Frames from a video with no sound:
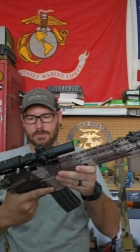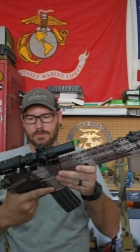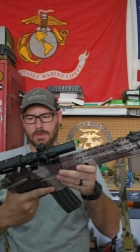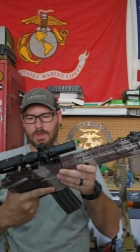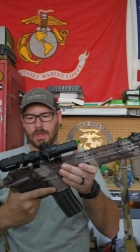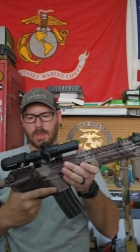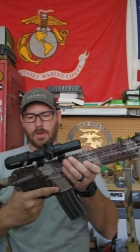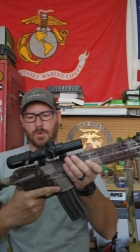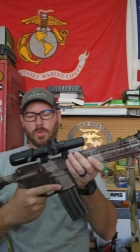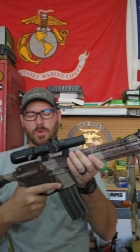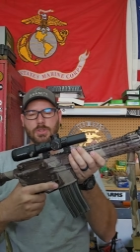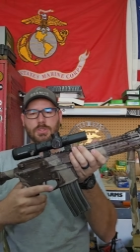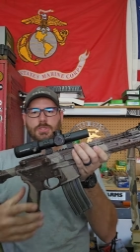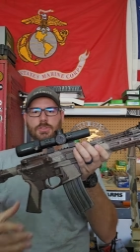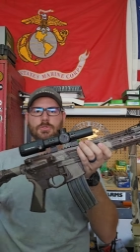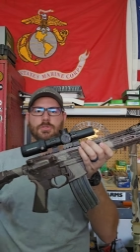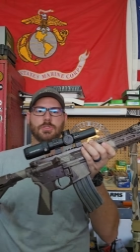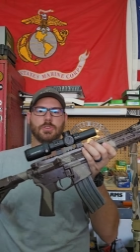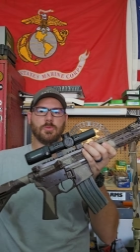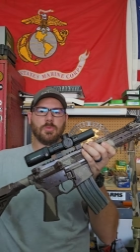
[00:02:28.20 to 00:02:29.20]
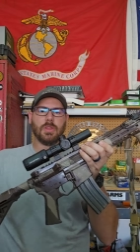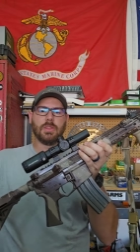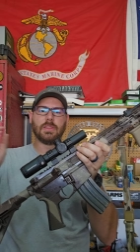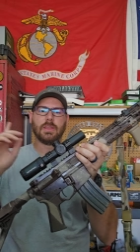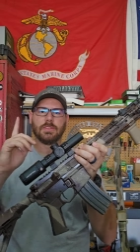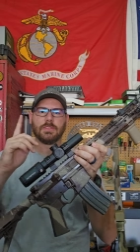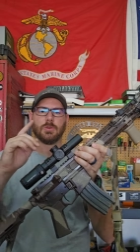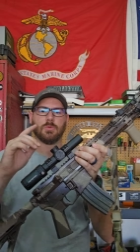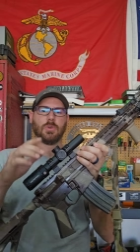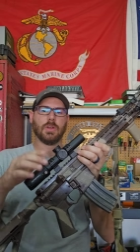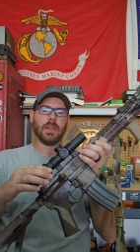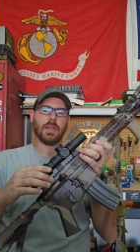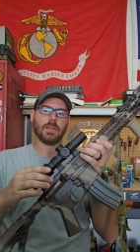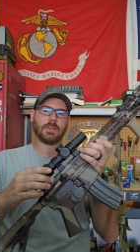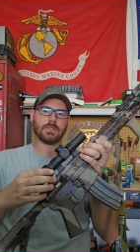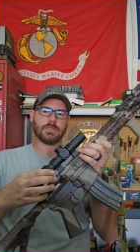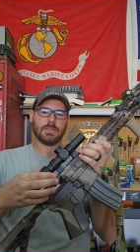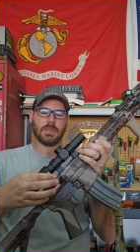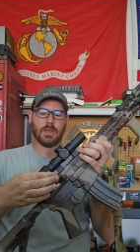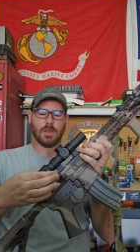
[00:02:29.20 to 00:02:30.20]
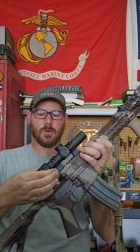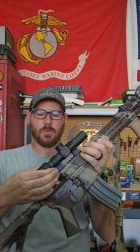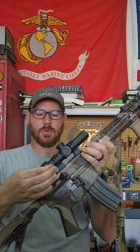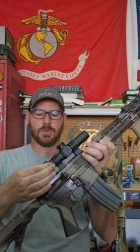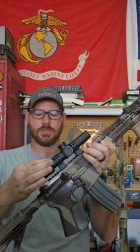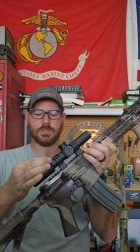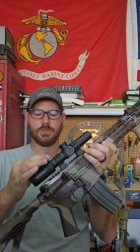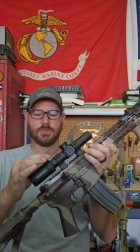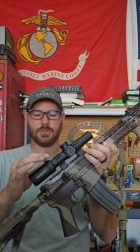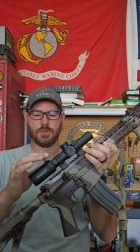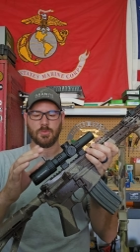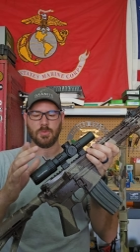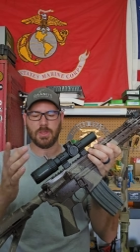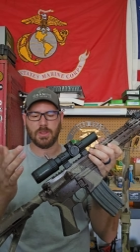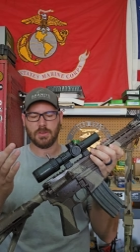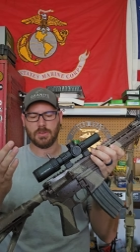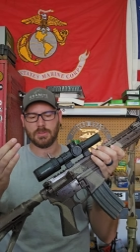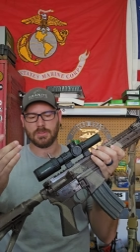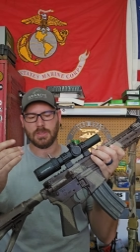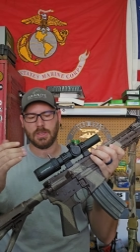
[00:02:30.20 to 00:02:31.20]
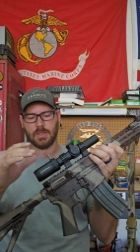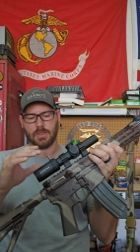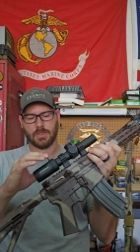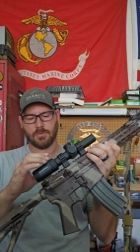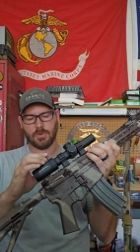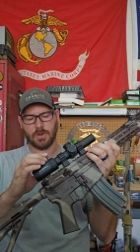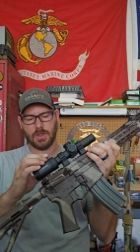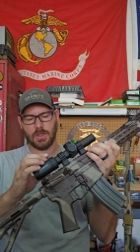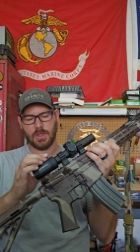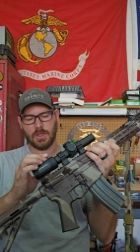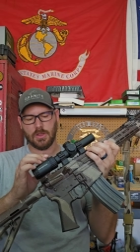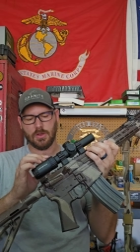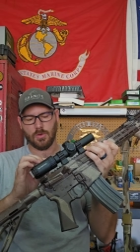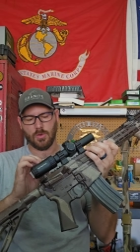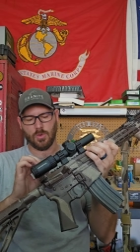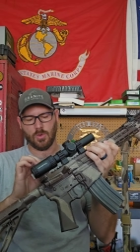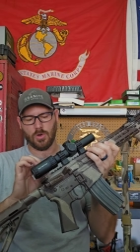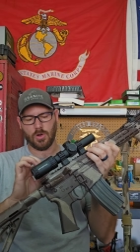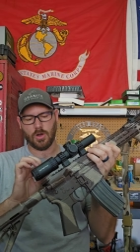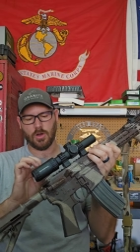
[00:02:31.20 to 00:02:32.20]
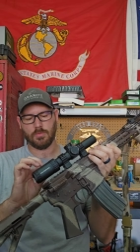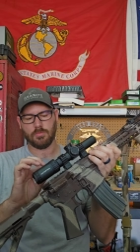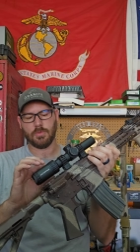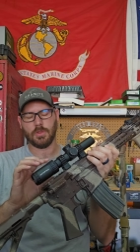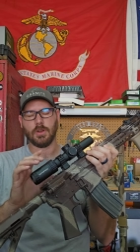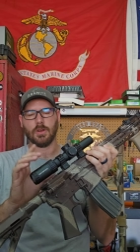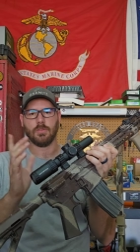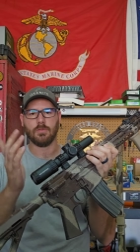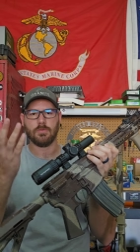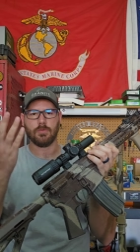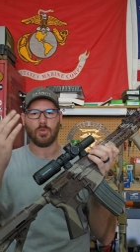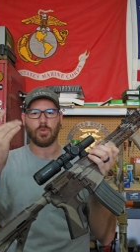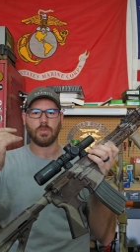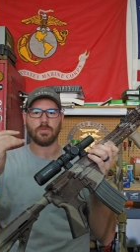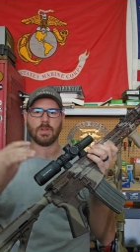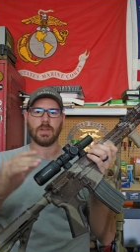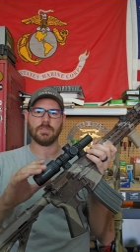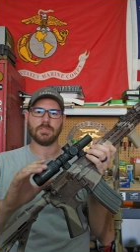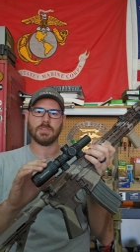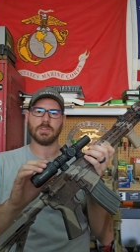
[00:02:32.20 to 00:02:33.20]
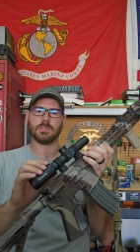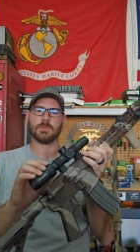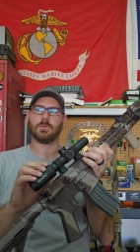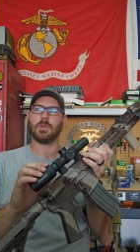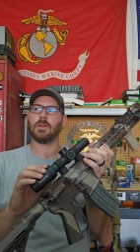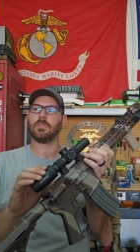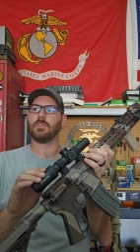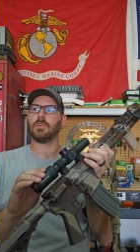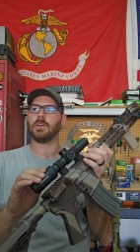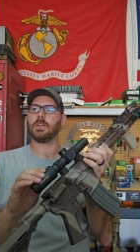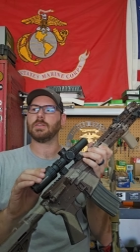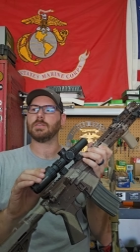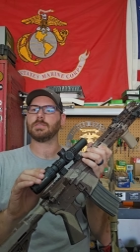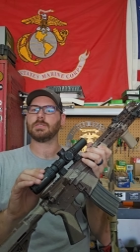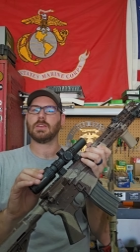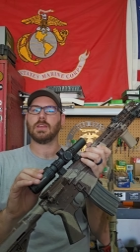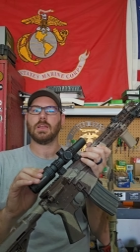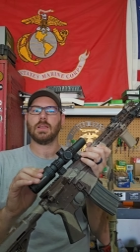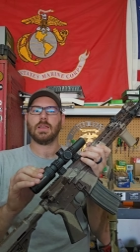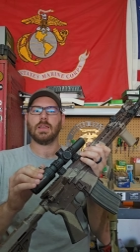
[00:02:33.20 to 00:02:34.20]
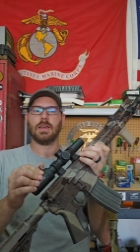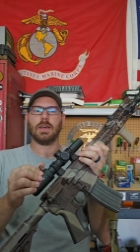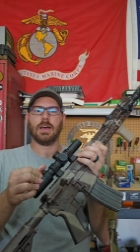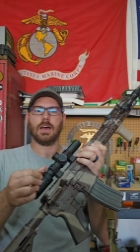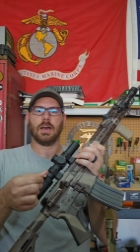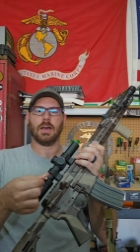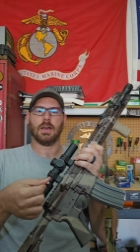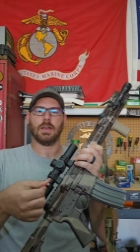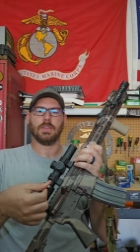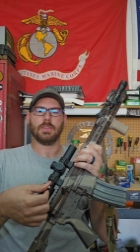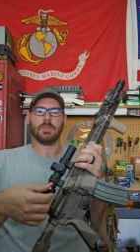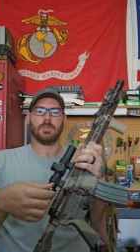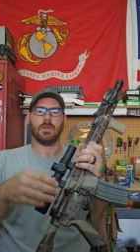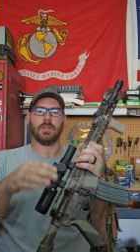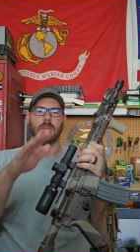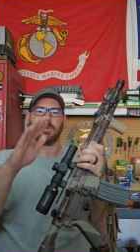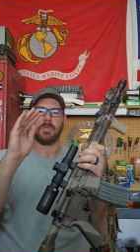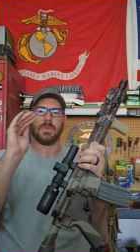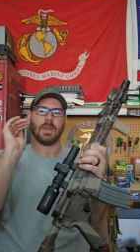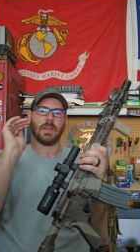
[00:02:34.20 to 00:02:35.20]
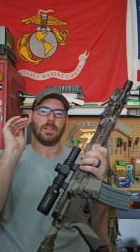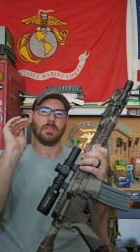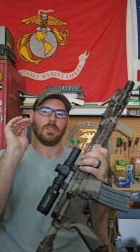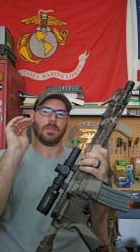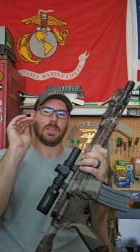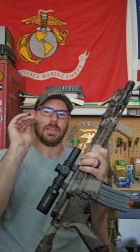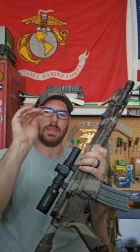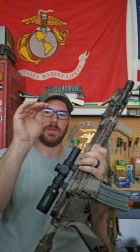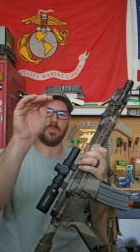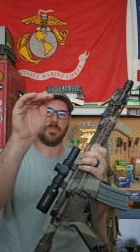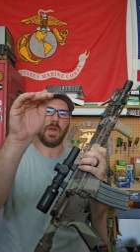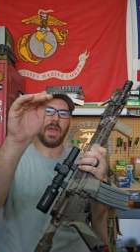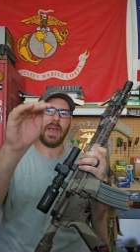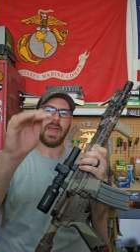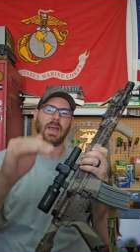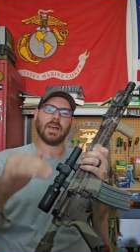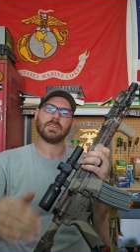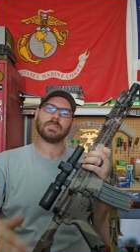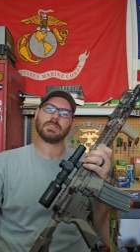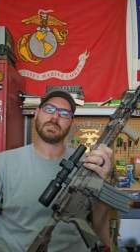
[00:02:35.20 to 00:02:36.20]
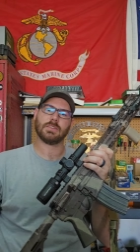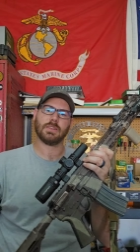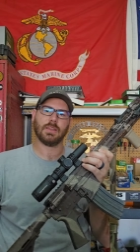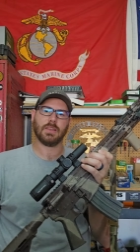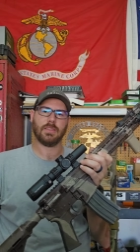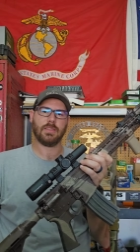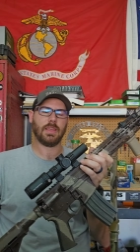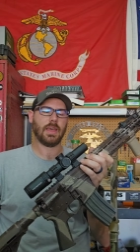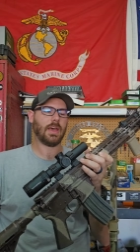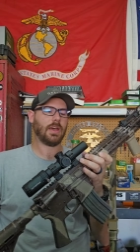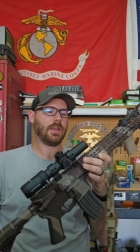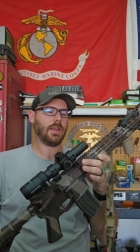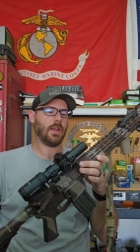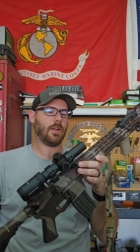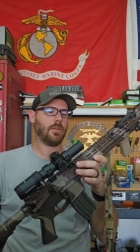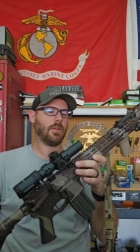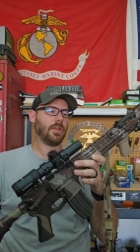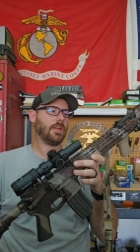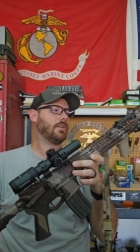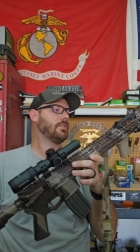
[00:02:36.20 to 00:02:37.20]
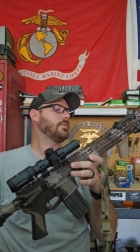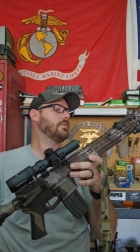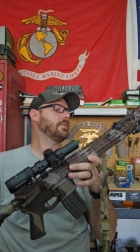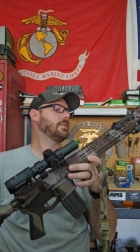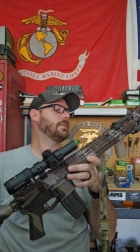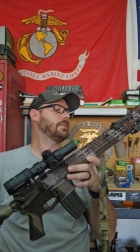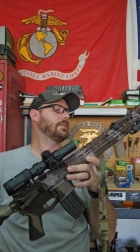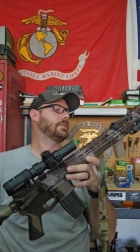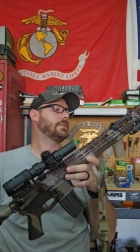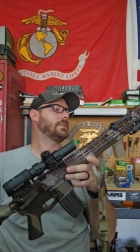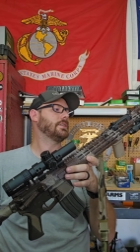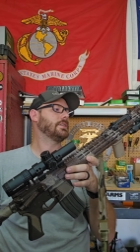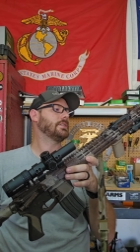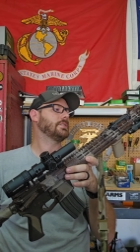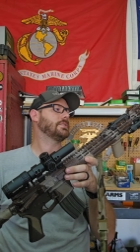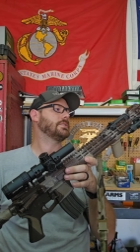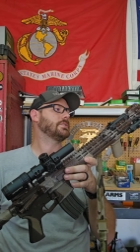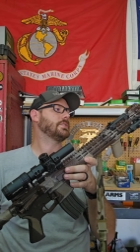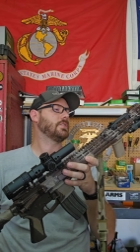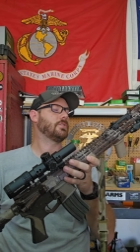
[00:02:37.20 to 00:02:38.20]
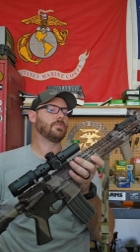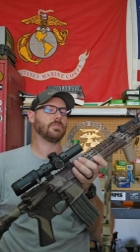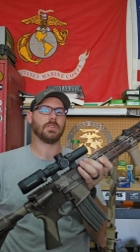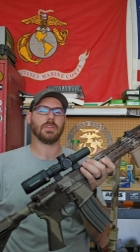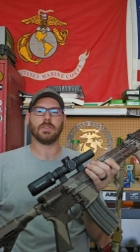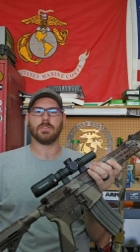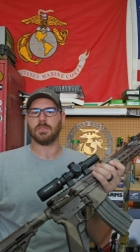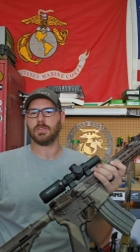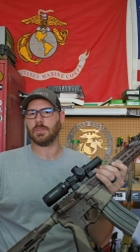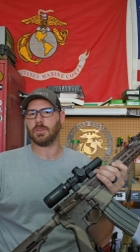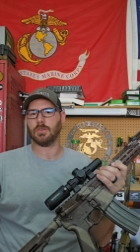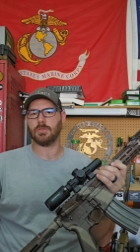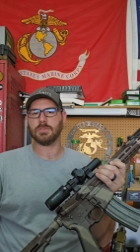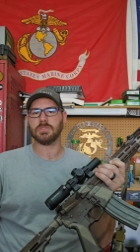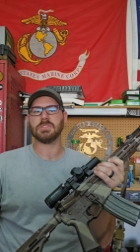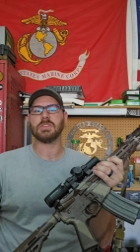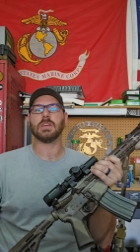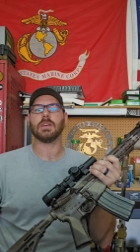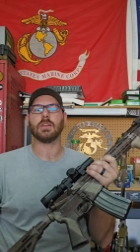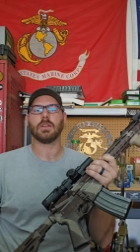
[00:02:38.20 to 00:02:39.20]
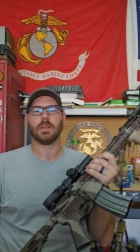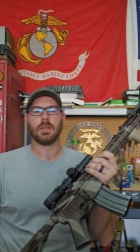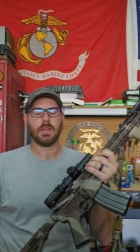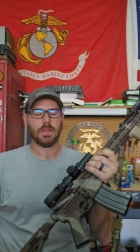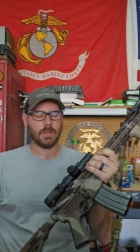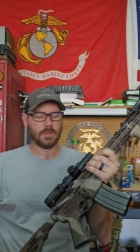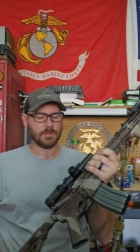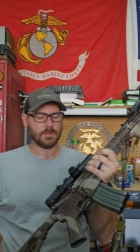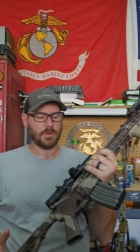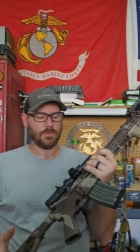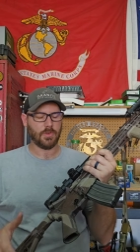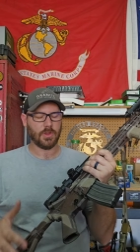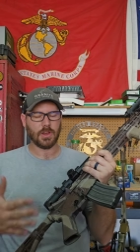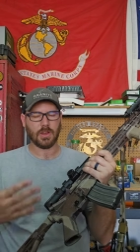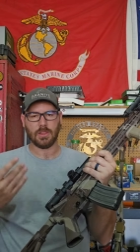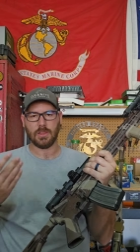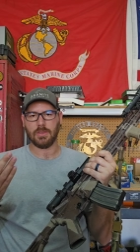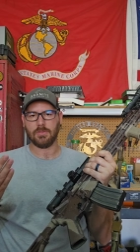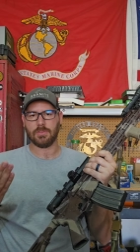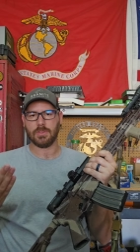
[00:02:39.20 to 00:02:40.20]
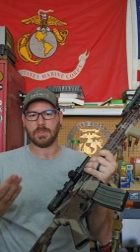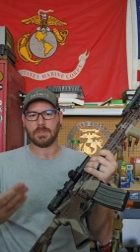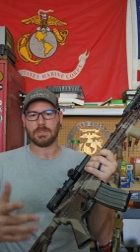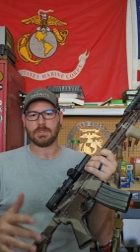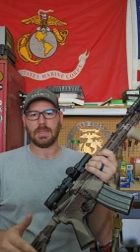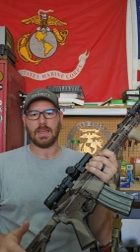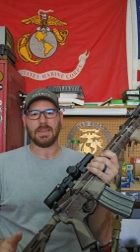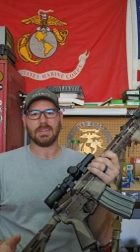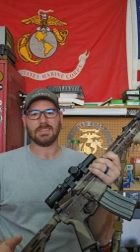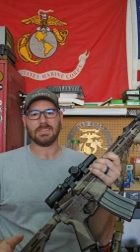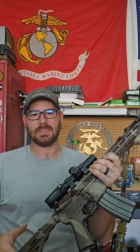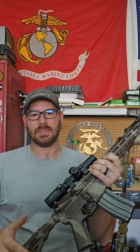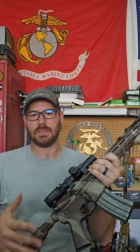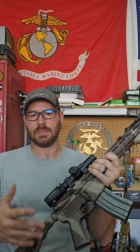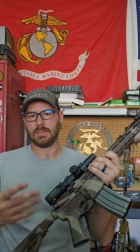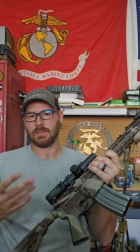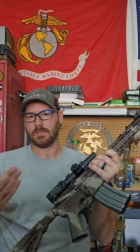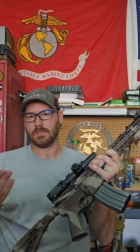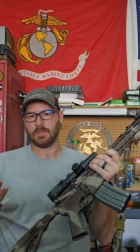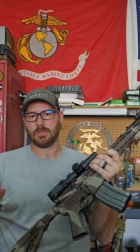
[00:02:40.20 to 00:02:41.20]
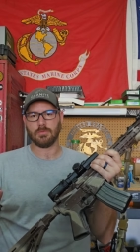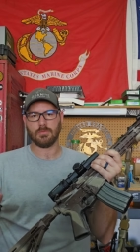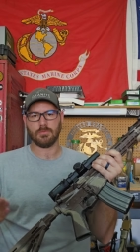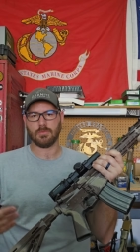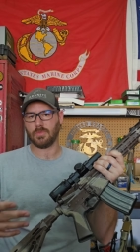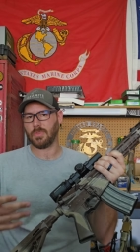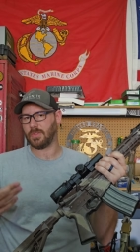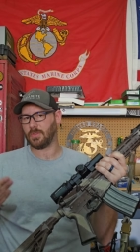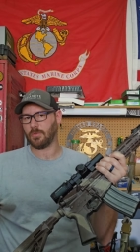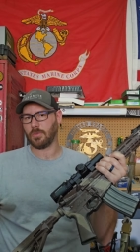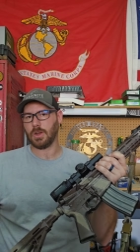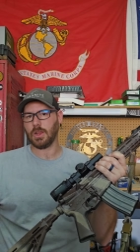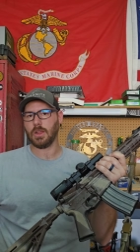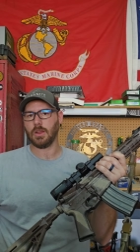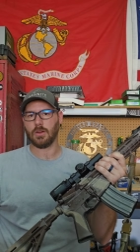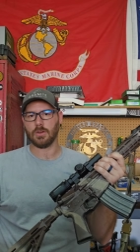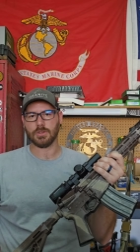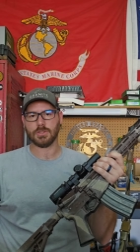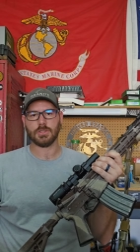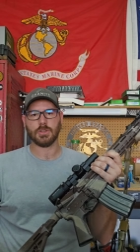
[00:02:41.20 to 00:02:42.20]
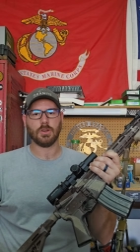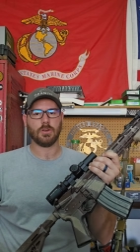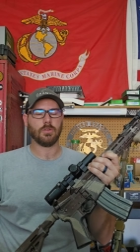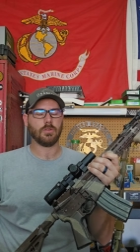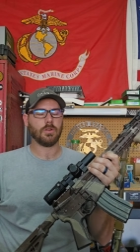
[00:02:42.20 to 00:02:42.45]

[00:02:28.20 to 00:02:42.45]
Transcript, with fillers: Uh, once you zoom in, that's at 1x. Uh, once you zoom in to say 3 or, you know, 4, 5, 6, whatever it is, uh, you end up kind of looking past that area, uh, so then you don't see it. So if you're going to leave this at, say, 3 or so,